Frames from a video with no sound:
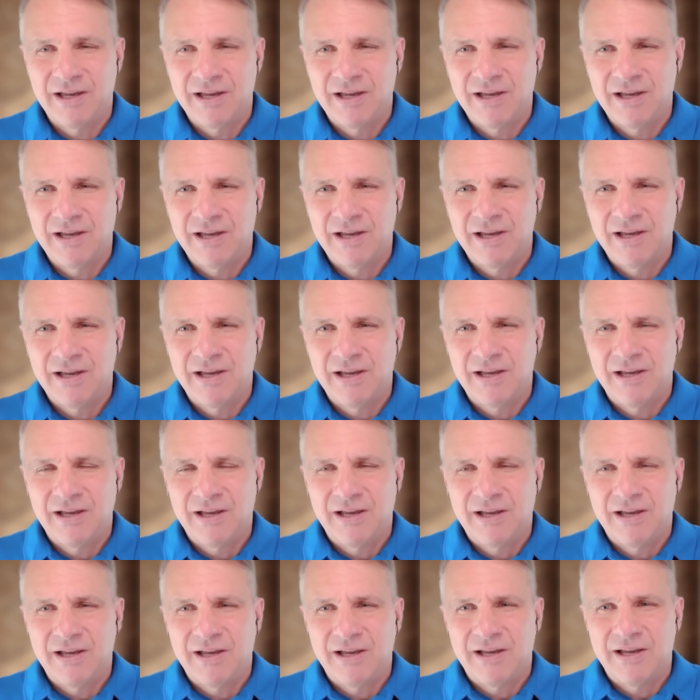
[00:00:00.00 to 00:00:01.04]

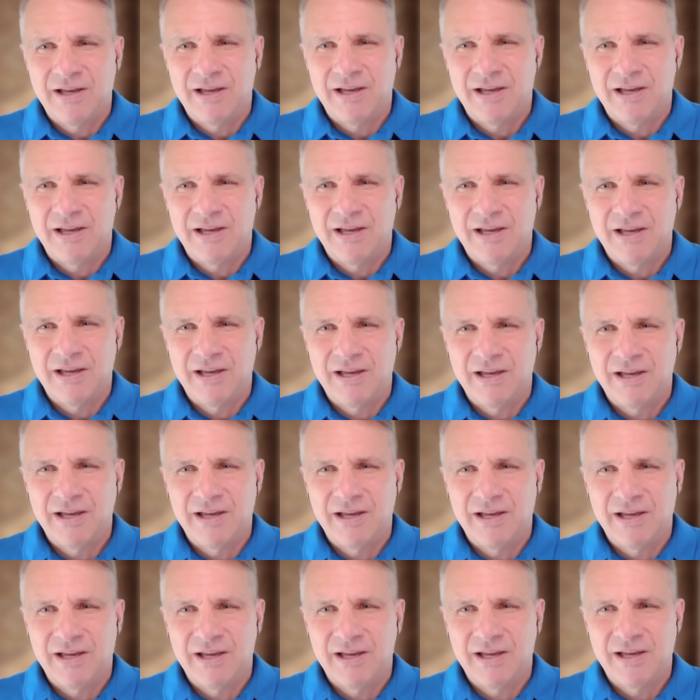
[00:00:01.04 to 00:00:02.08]

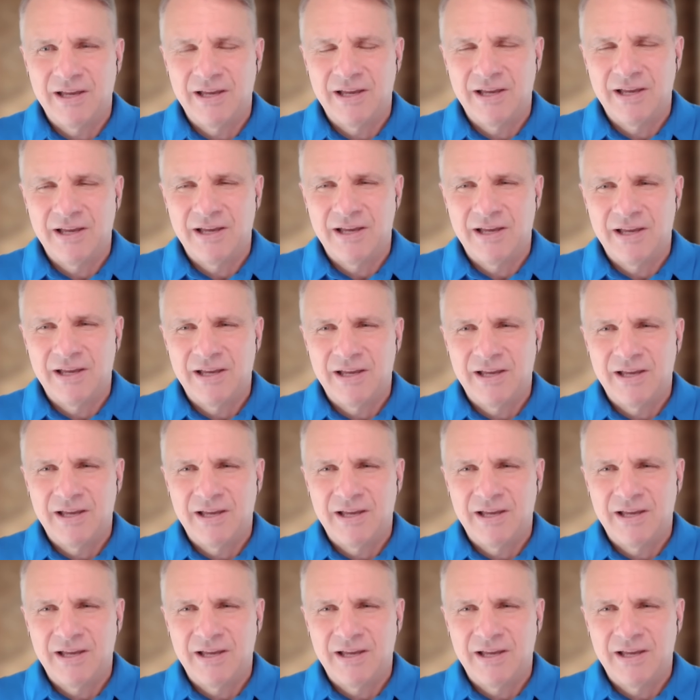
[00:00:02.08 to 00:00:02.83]
(not speaking)